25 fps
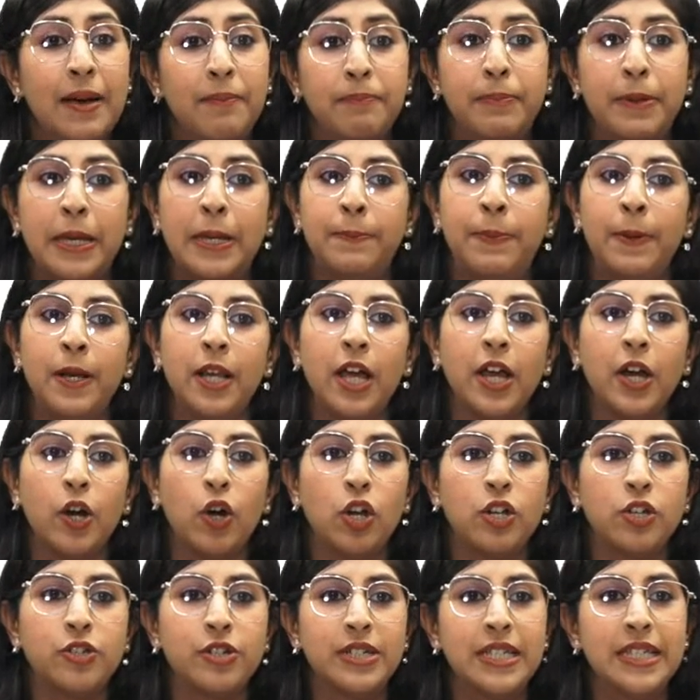People
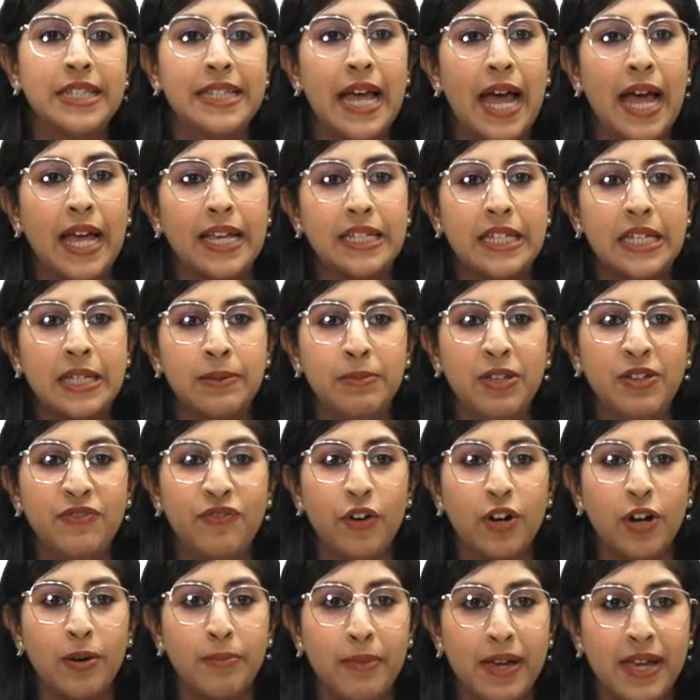are already thanking me
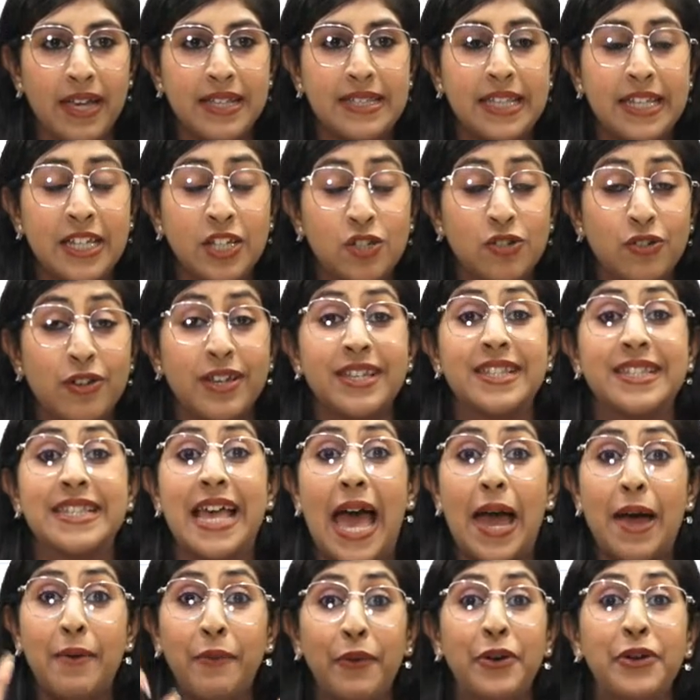for amazing tricks.
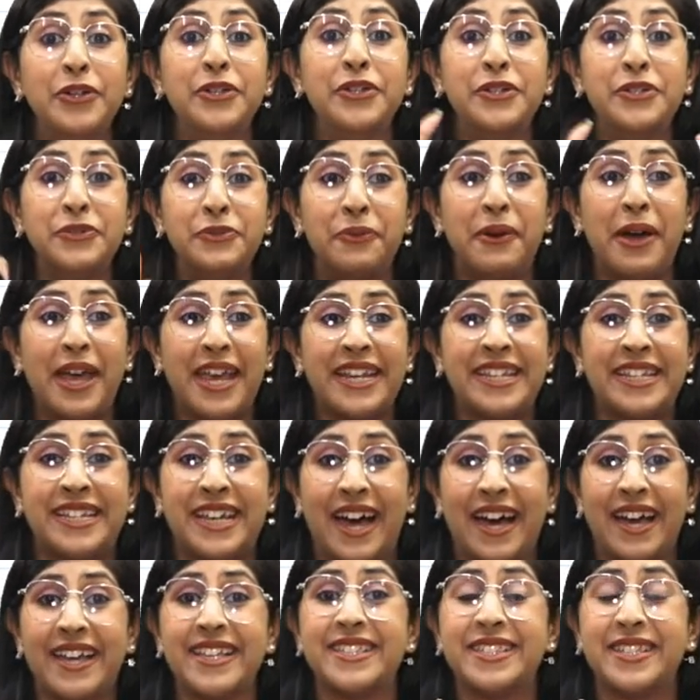I want you to wait,
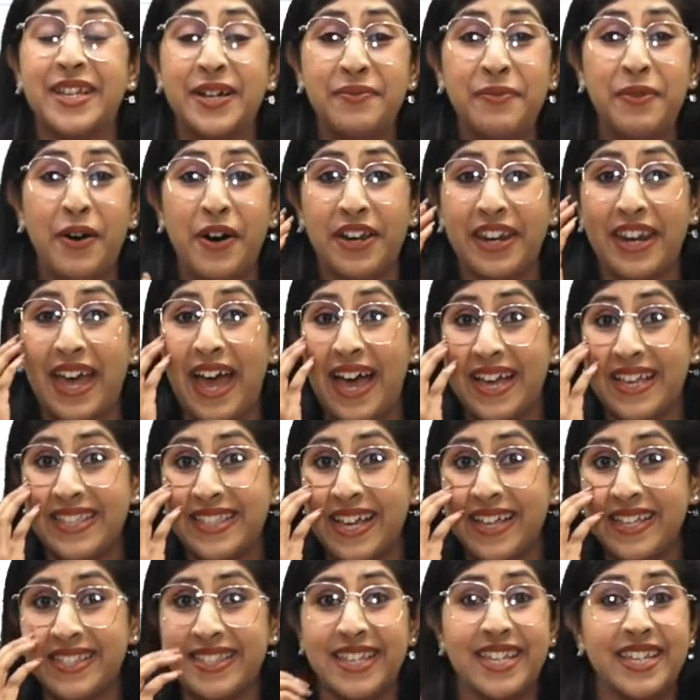guys. Come on. As
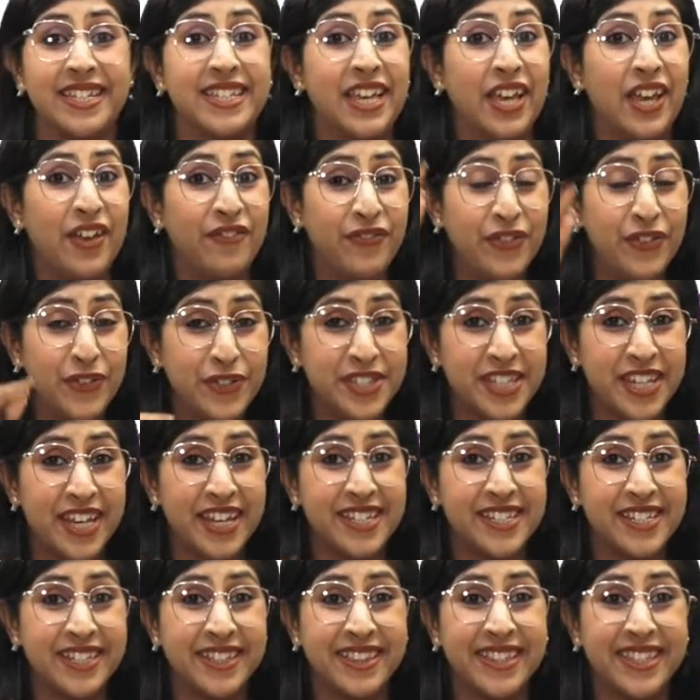I said, if you stay
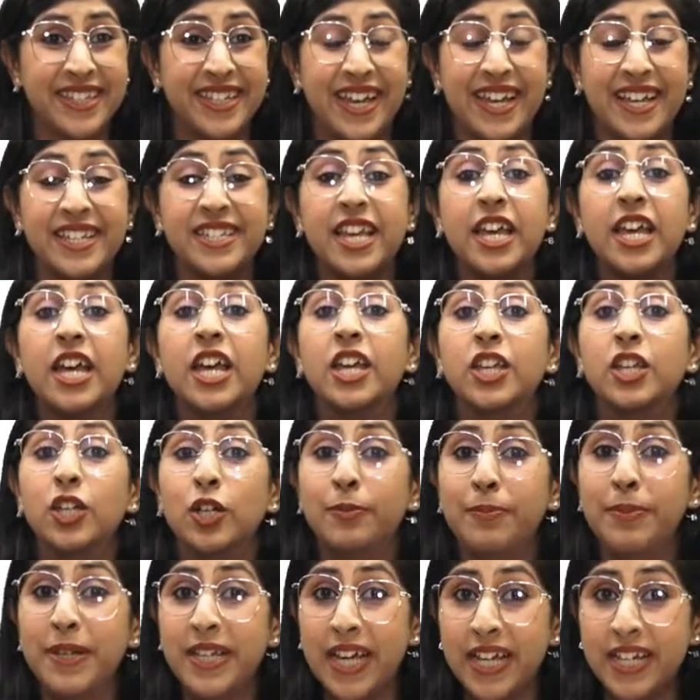till the end,
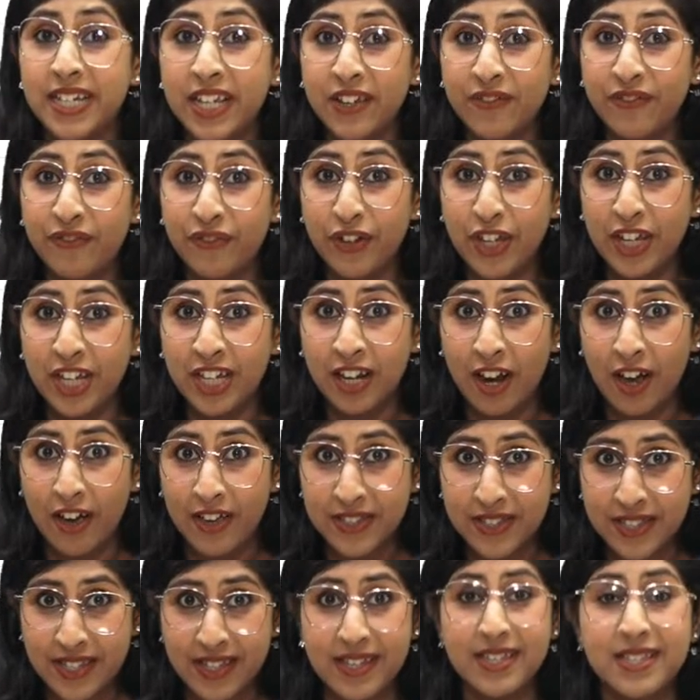you'll be getting free
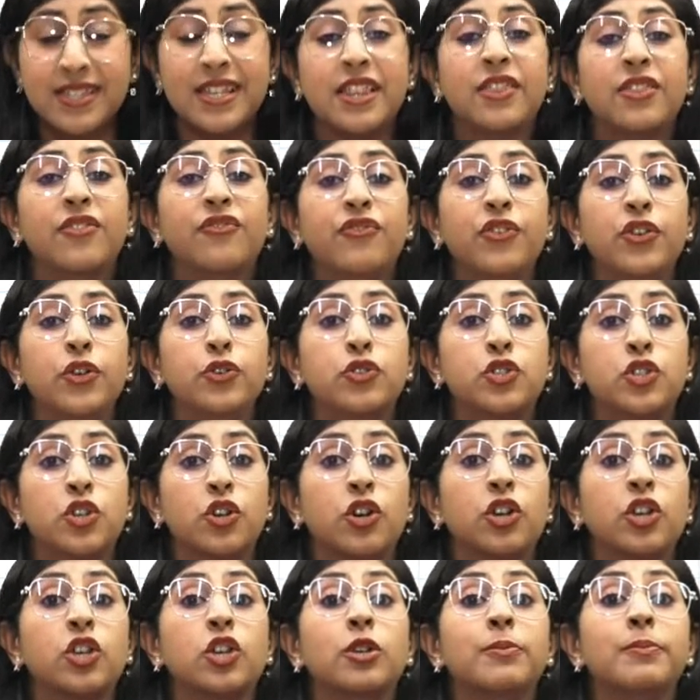classes in the
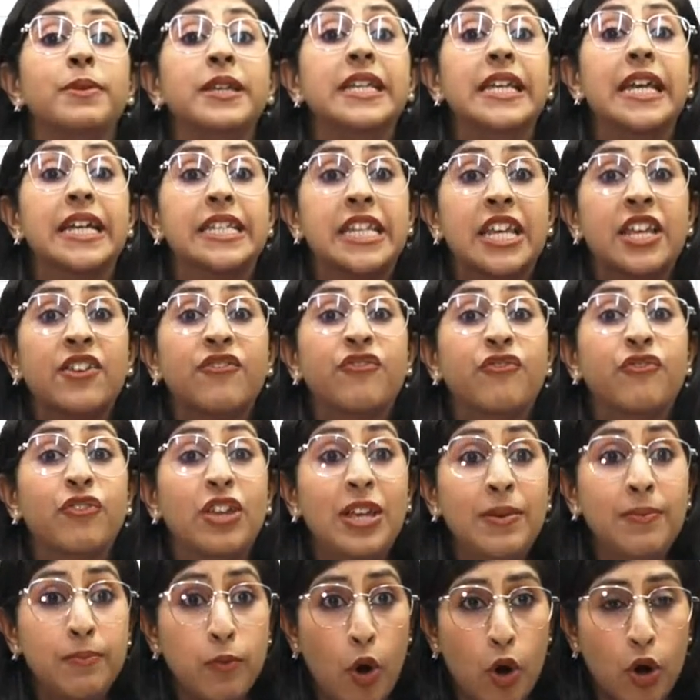future. You'll be getting
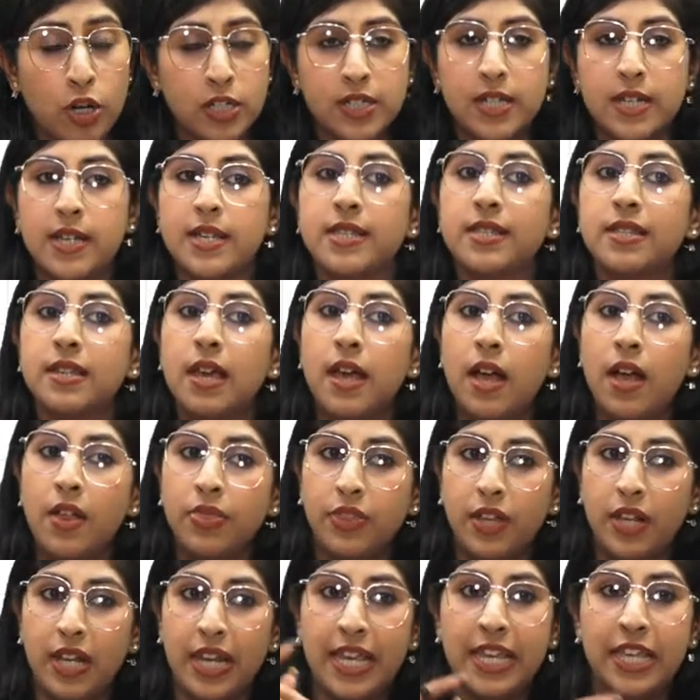free mock tests.
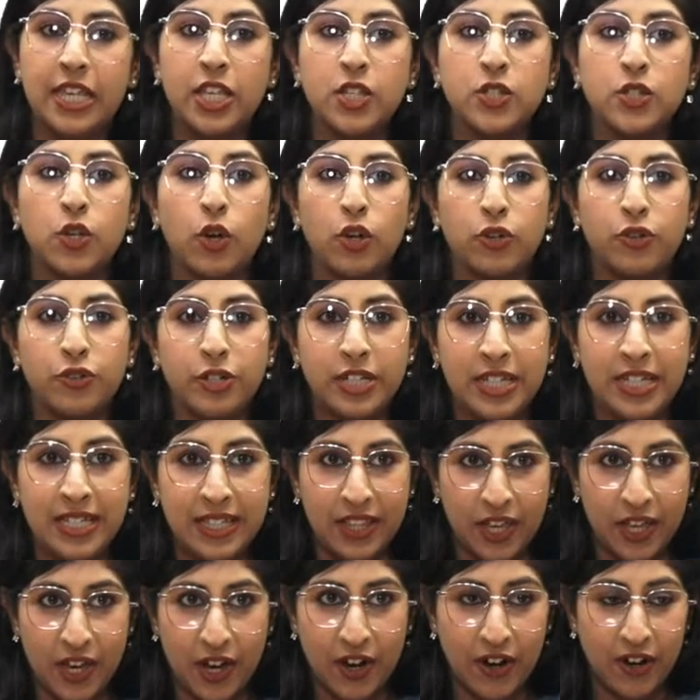The link is already
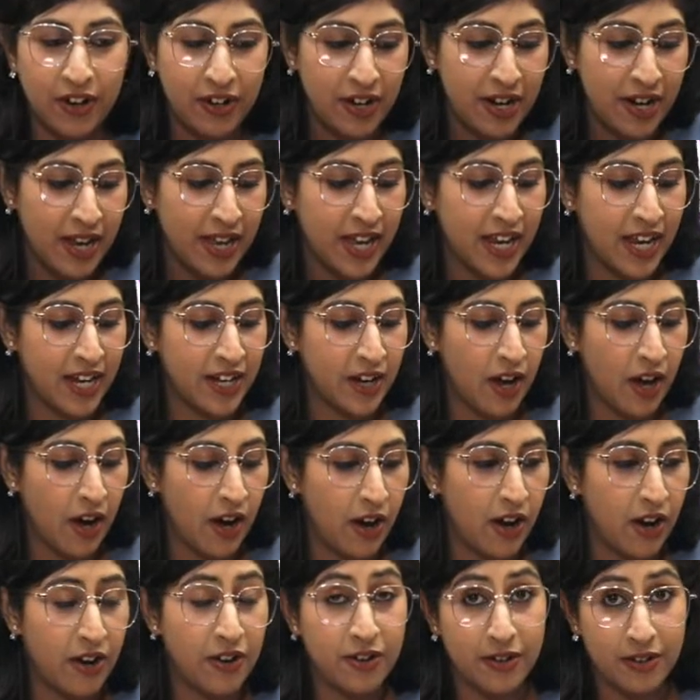there in
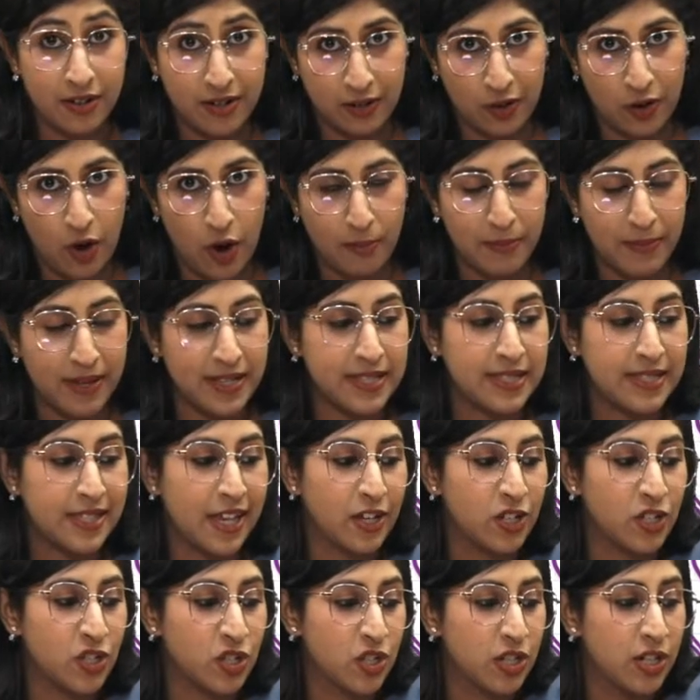our comment
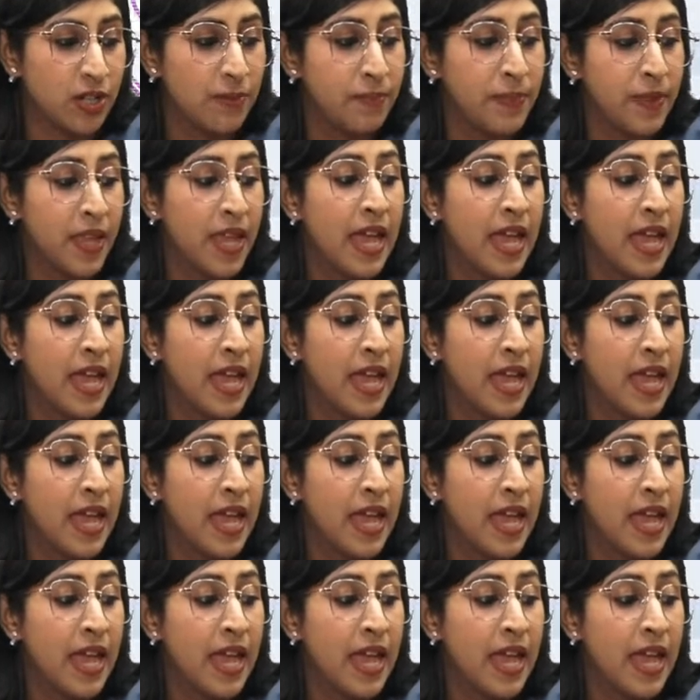section.